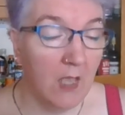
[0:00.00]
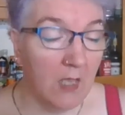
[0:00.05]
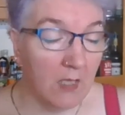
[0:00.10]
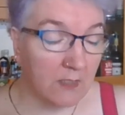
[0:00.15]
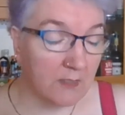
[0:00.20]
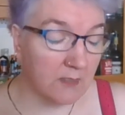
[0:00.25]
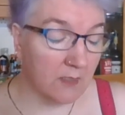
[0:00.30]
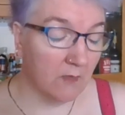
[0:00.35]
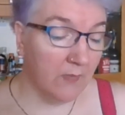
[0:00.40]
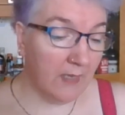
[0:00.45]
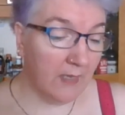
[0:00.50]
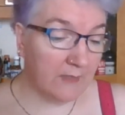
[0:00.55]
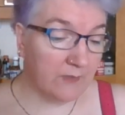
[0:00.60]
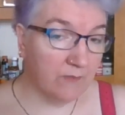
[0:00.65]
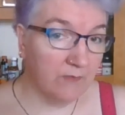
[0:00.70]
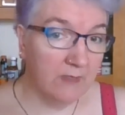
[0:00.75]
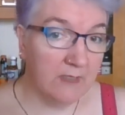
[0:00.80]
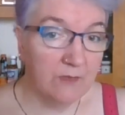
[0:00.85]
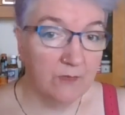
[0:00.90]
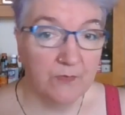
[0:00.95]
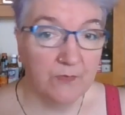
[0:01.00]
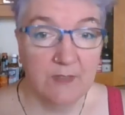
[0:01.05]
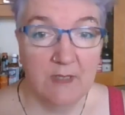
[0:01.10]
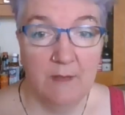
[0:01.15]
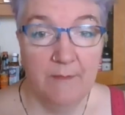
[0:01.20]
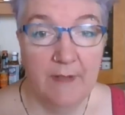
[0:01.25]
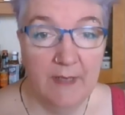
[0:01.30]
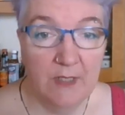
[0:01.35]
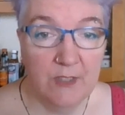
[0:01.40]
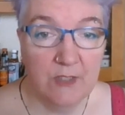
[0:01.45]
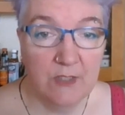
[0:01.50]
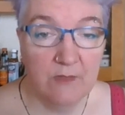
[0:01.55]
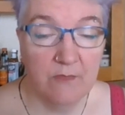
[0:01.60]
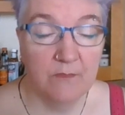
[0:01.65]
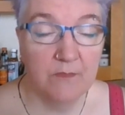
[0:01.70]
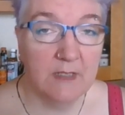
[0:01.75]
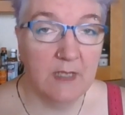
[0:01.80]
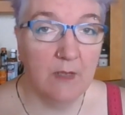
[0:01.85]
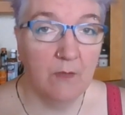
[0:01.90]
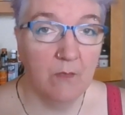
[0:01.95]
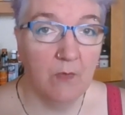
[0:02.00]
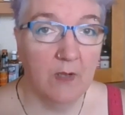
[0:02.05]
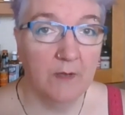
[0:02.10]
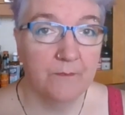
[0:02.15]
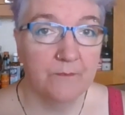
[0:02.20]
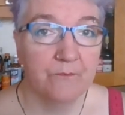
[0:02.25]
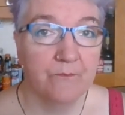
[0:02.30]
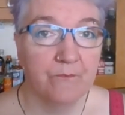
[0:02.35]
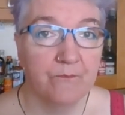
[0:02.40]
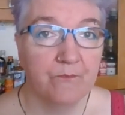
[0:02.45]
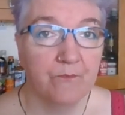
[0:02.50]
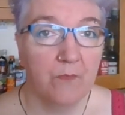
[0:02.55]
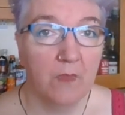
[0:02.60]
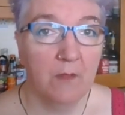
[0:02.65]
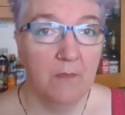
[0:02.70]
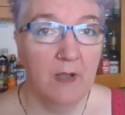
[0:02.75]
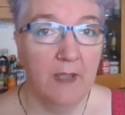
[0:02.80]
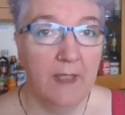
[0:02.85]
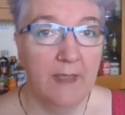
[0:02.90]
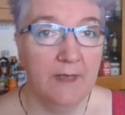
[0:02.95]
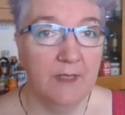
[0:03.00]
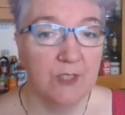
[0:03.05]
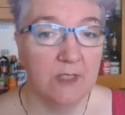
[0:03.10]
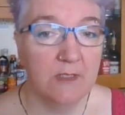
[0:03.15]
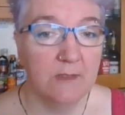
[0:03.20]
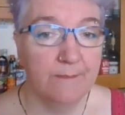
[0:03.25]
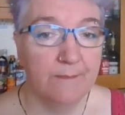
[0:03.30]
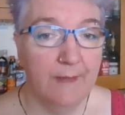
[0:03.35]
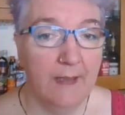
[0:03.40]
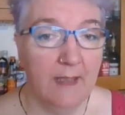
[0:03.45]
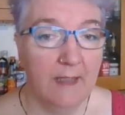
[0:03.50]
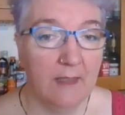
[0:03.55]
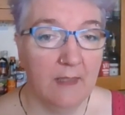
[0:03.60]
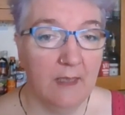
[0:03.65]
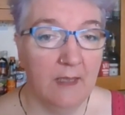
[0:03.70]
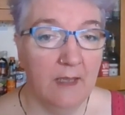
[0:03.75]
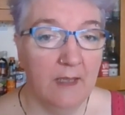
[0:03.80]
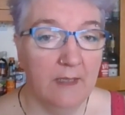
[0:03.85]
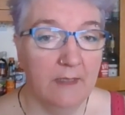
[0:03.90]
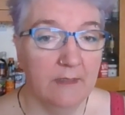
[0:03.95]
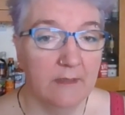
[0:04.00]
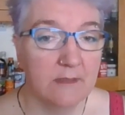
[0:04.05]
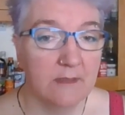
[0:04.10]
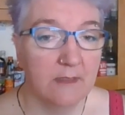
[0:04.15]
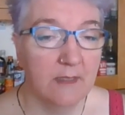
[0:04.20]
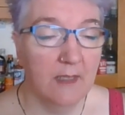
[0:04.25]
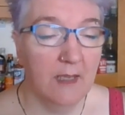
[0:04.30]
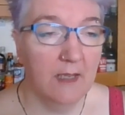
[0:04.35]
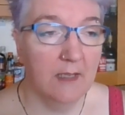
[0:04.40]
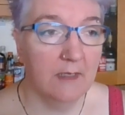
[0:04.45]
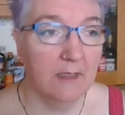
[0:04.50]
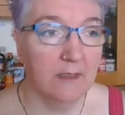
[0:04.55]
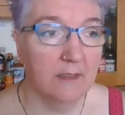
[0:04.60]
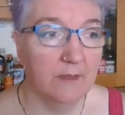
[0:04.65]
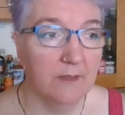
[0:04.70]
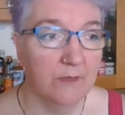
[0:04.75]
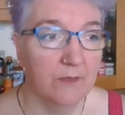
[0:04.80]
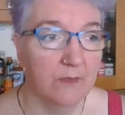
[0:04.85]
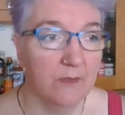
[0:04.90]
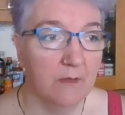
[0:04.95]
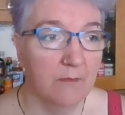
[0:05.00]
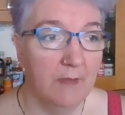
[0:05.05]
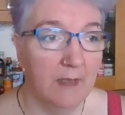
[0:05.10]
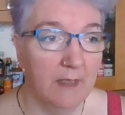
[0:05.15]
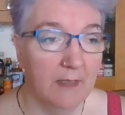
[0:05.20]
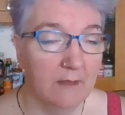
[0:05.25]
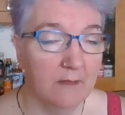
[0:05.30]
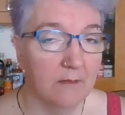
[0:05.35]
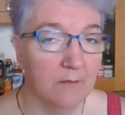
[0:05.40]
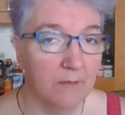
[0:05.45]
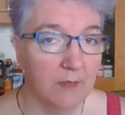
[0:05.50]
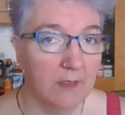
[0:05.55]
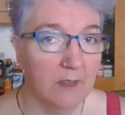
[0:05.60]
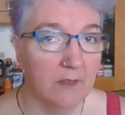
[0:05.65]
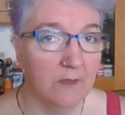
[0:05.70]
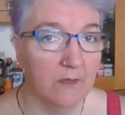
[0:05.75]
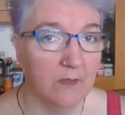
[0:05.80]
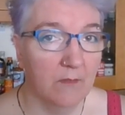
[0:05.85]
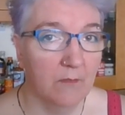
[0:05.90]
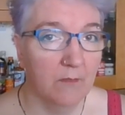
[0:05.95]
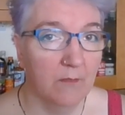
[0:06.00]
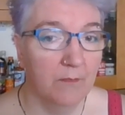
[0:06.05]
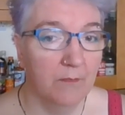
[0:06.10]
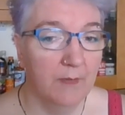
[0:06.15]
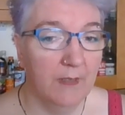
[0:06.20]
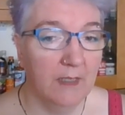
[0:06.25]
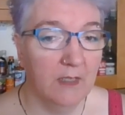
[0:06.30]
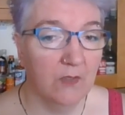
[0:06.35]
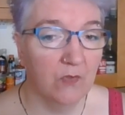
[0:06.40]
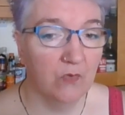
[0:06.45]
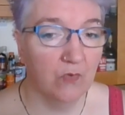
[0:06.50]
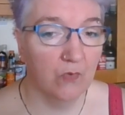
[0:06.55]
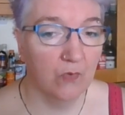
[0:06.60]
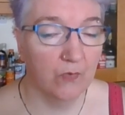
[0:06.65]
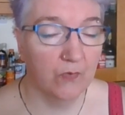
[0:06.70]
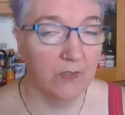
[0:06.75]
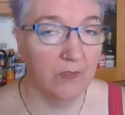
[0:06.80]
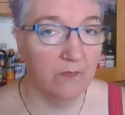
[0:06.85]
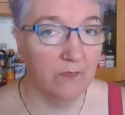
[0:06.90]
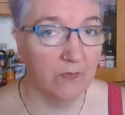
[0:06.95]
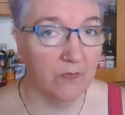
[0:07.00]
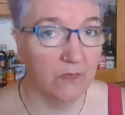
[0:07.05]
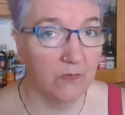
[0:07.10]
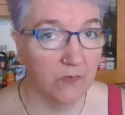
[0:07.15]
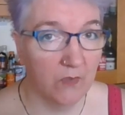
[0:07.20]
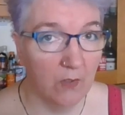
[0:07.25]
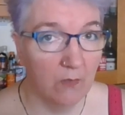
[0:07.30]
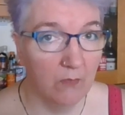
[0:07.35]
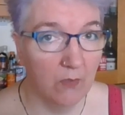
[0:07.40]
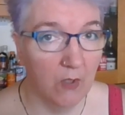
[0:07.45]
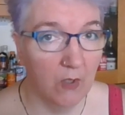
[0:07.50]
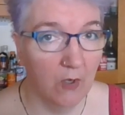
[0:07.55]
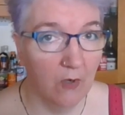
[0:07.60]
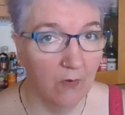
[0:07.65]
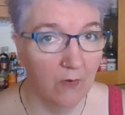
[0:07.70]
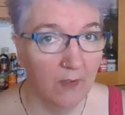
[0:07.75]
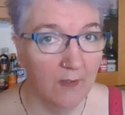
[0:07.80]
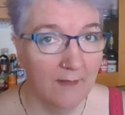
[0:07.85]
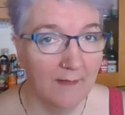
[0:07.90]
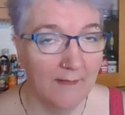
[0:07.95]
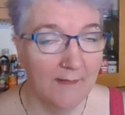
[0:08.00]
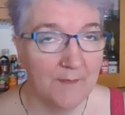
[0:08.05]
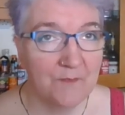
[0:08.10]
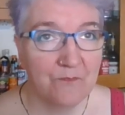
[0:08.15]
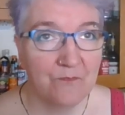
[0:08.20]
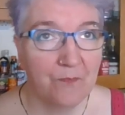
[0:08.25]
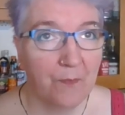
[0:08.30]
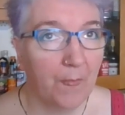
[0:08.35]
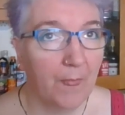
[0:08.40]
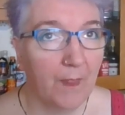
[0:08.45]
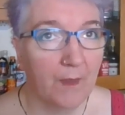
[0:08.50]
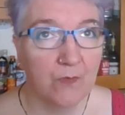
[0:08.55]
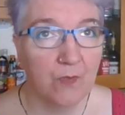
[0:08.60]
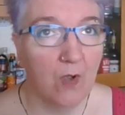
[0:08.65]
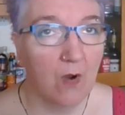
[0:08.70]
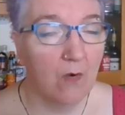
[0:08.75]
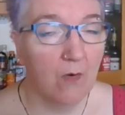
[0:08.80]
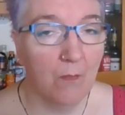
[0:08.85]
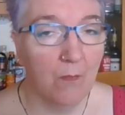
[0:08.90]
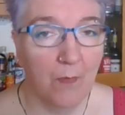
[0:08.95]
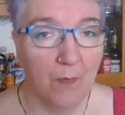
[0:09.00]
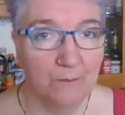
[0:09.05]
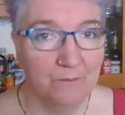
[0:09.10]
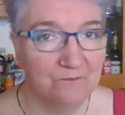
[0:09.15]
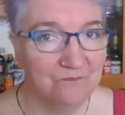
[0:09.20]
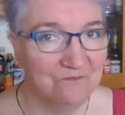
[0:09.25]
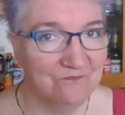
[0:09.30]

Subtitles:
So that's really sorted out my energy from day one. My energy is back, and that is amazing because being exhausted for so long is horrible.